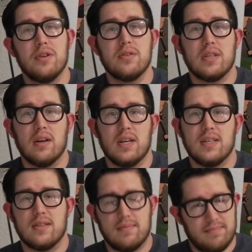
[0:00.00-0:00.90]
news there
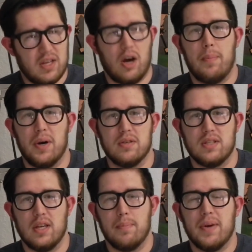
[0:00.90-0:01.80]
is, I'll
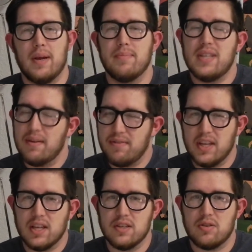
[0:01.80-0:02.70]
post it. But I'm
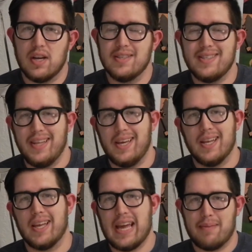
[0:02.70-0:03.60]
definitely going to try and sneak
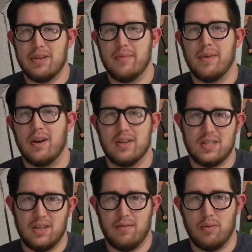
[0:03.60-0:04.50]
in a Captain America
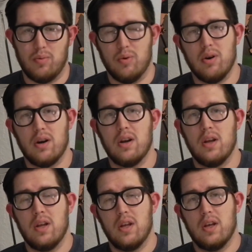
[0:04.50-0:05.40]
Civil War
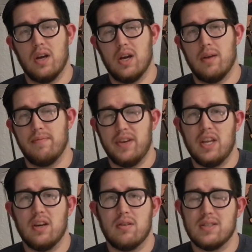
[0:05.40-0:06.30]

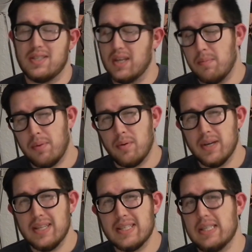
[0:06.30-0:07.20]
video at some
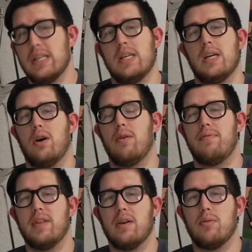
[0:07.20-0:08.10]
point.
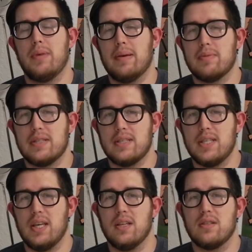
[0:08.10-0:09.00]
Hopefully I will be able to
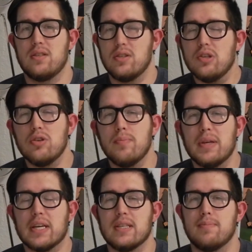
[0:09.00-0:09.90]
see it soon
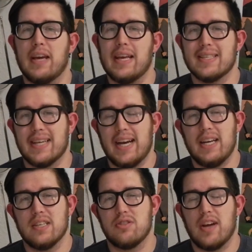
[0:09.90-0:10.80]
because my
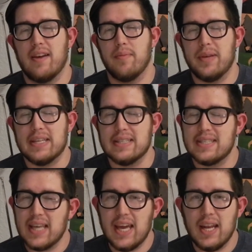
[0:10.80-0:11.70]
anxiety is driving me
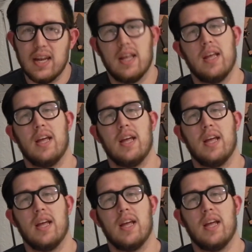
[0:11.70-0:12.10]
insane.